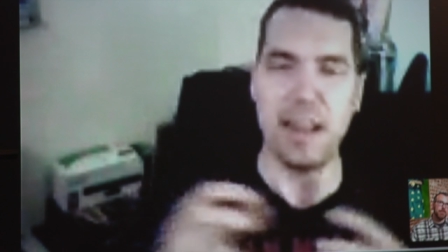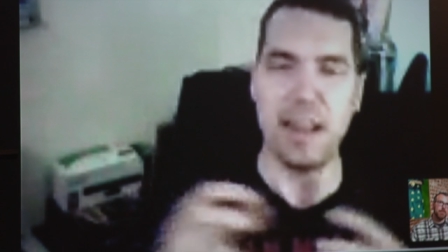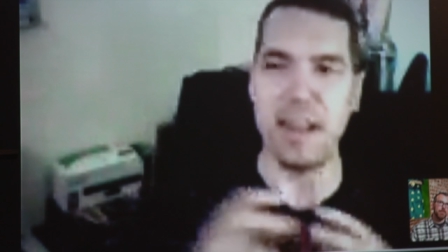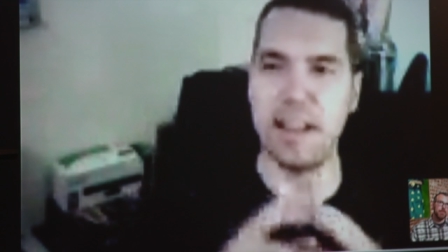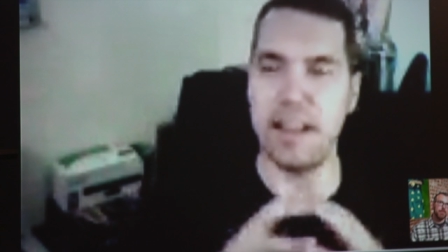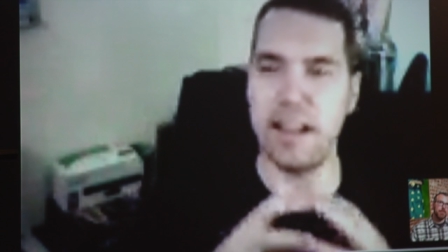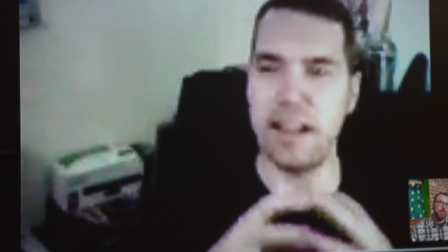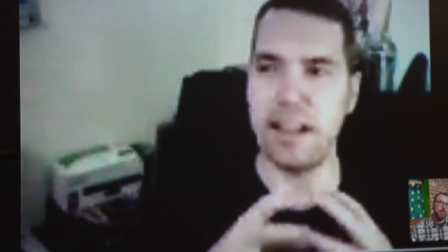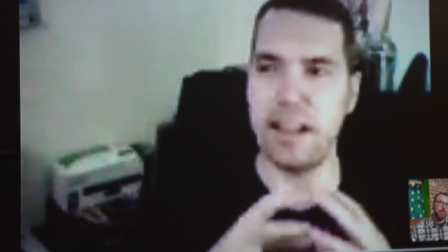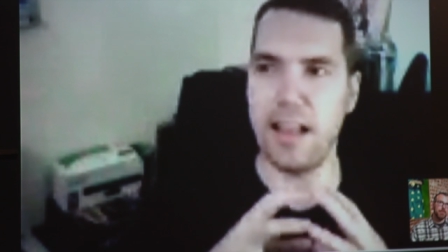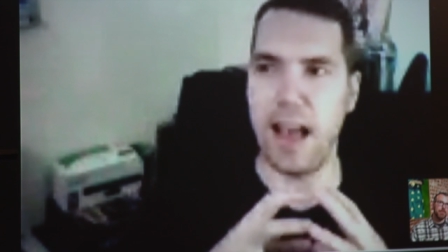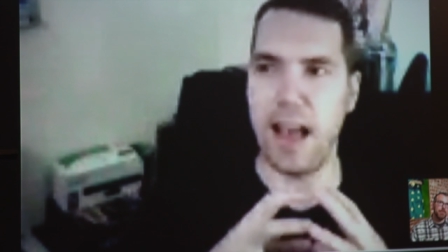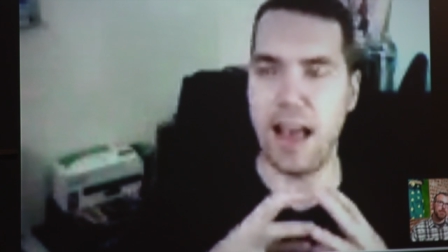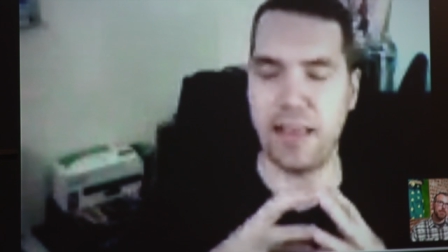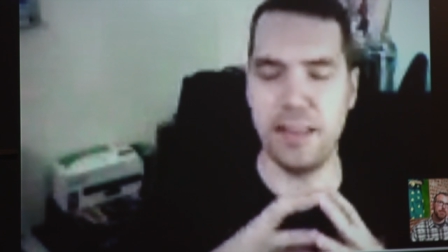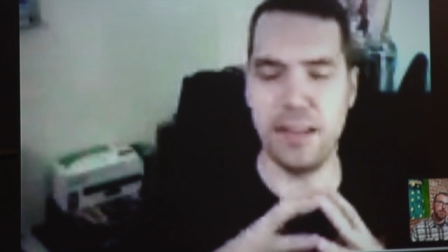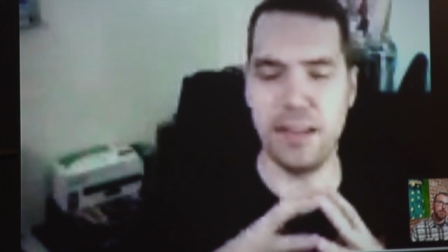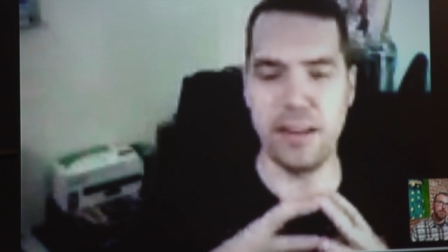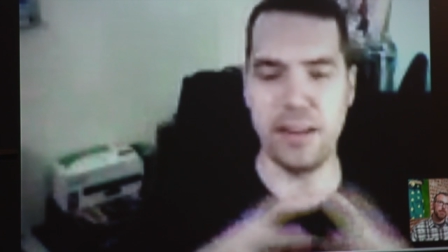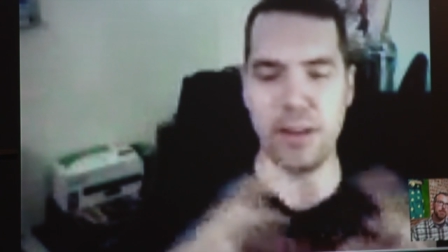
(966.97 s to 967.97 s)
And,
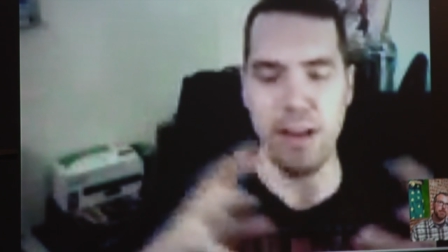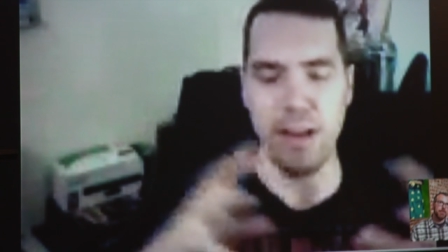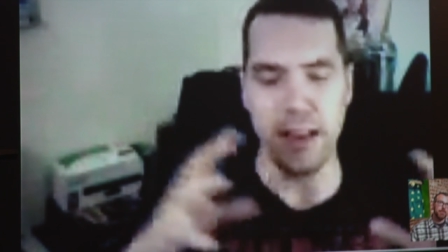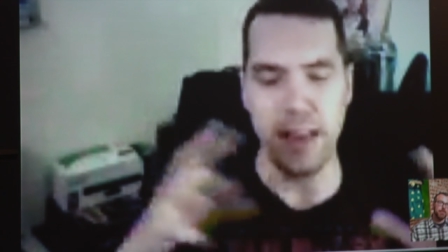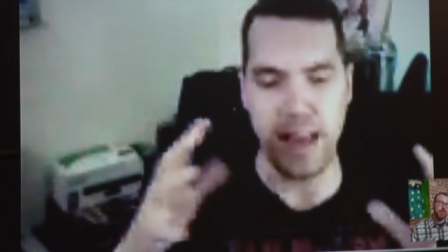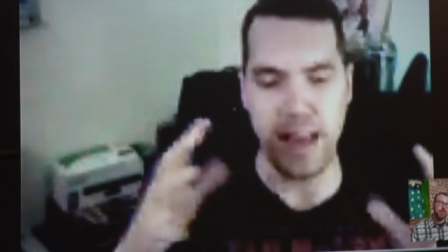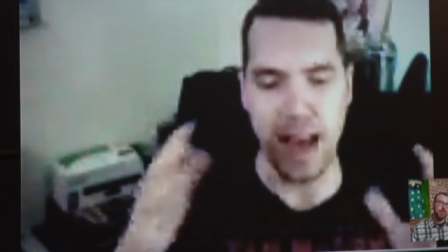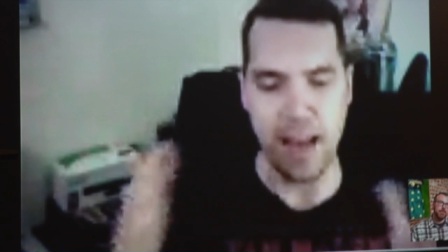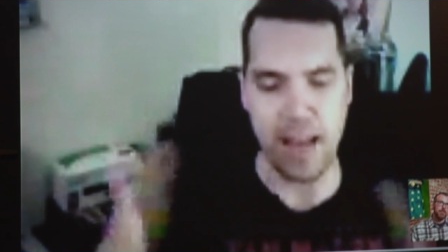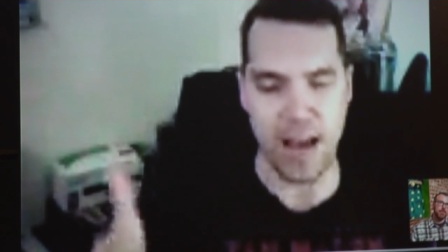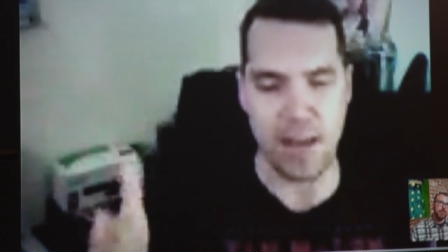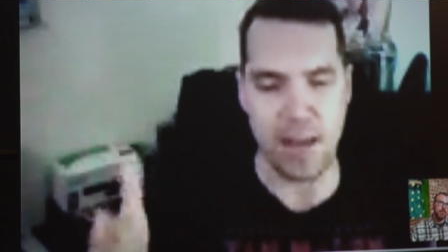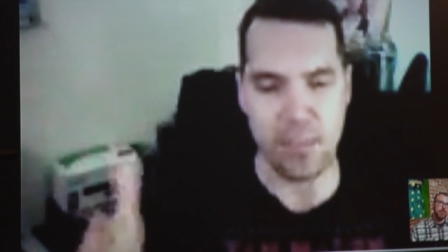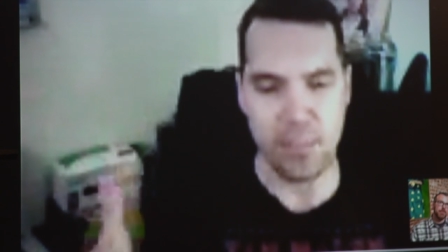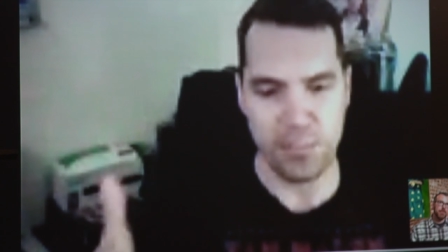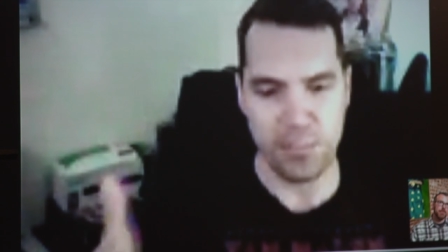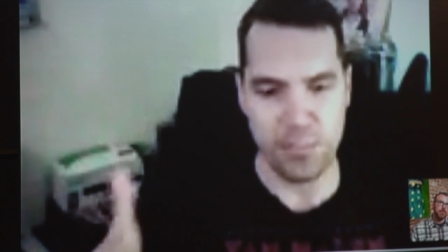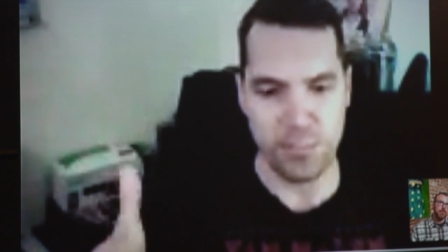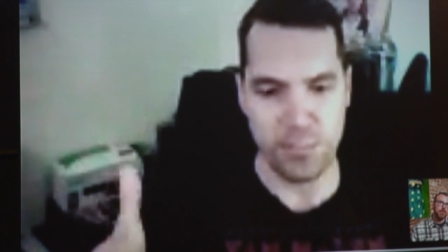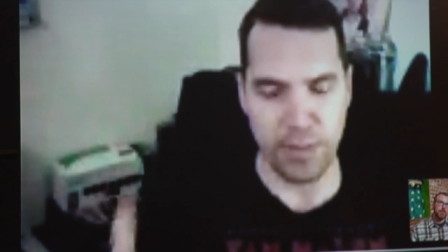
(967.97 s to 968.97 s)
you know, again, I,
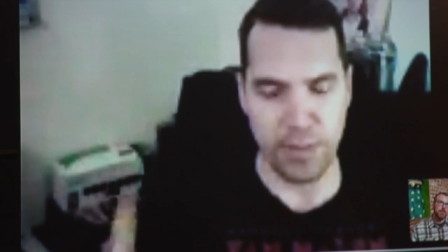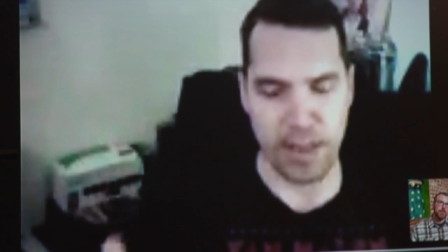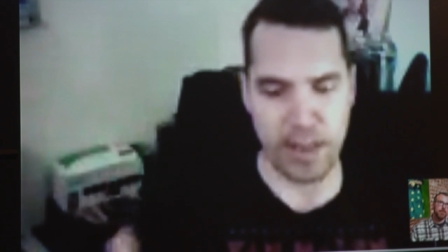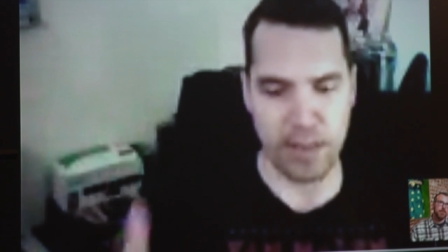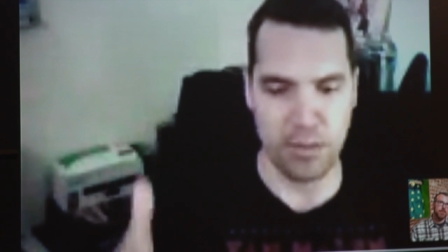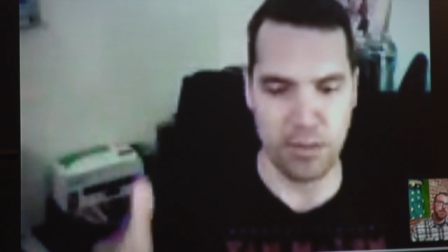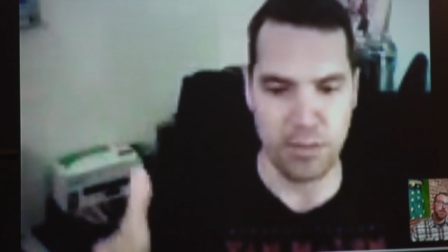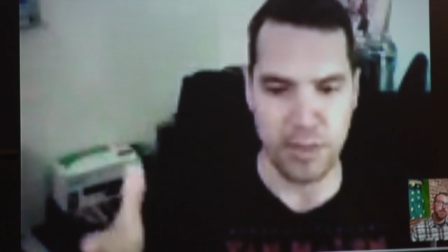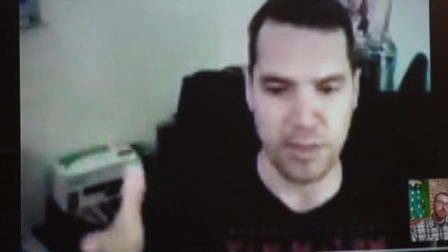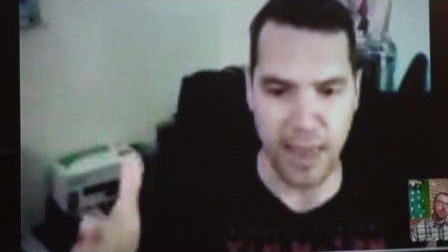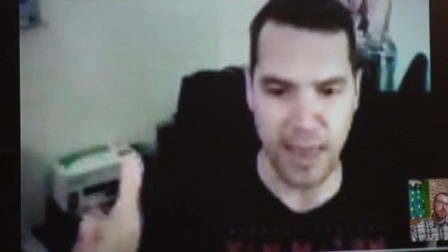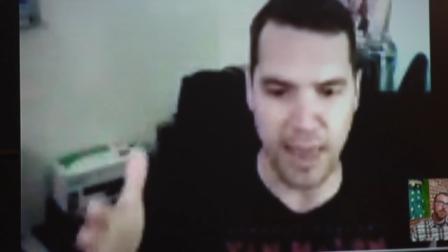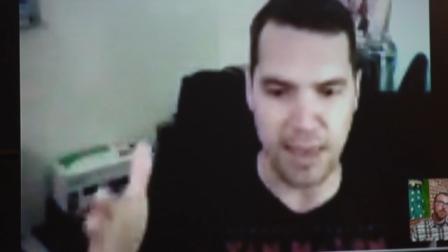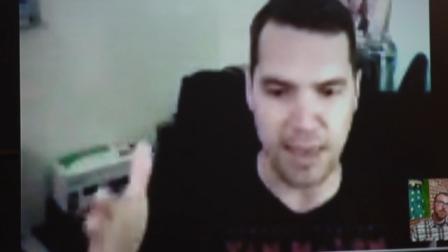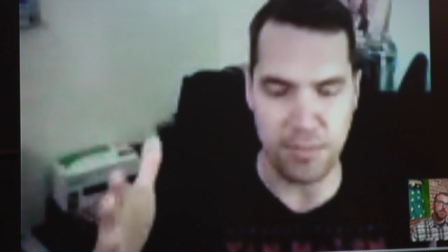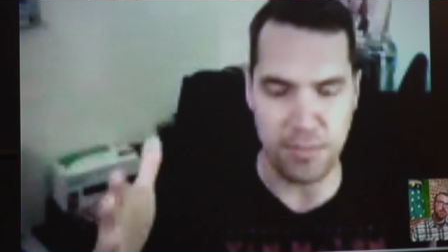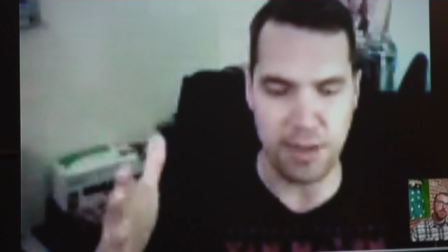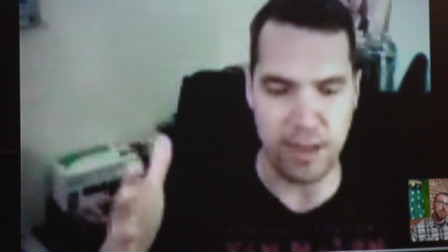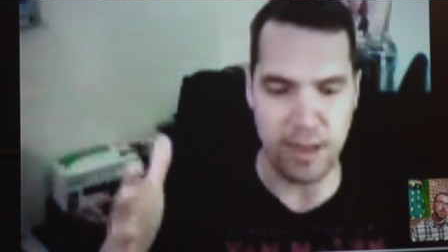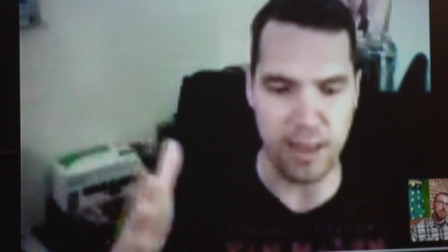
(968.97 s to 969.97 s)
I'm playing through the
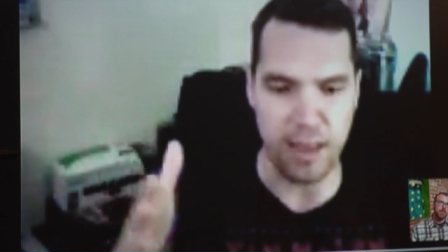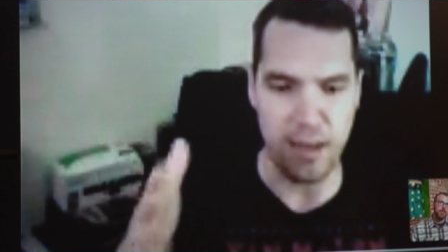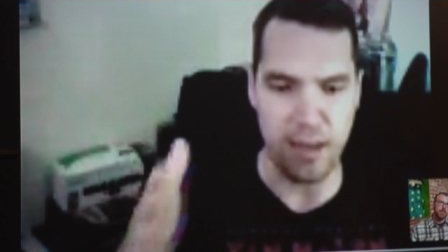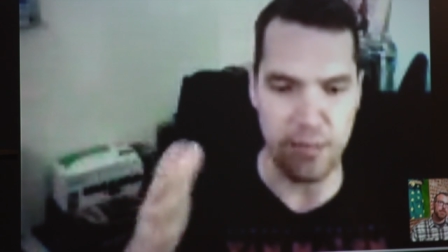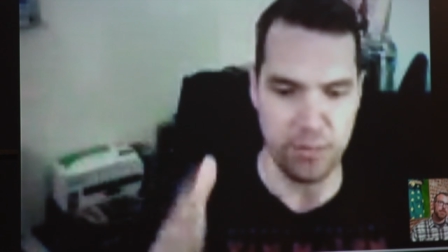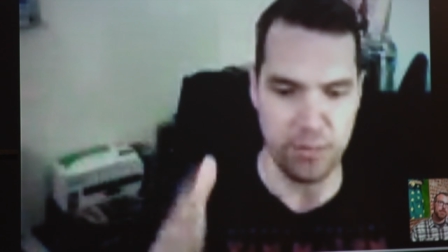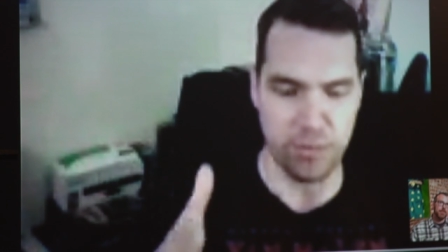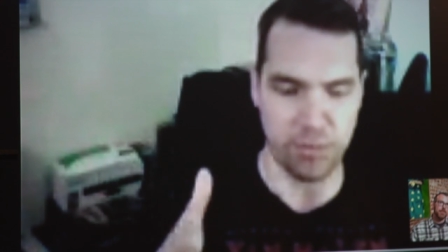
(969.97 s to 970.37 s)
game uh,